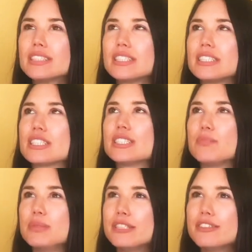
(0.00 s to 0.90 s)
this
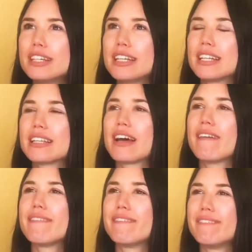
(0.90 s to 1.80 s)
experience,
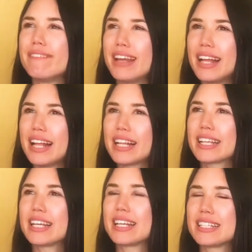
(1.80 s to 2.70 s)
I
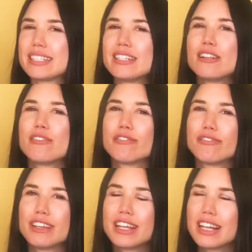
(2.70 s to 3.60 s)
felt and I still
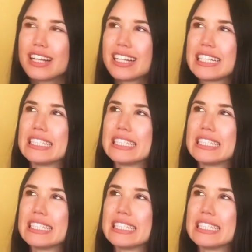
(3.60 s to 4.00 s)
feel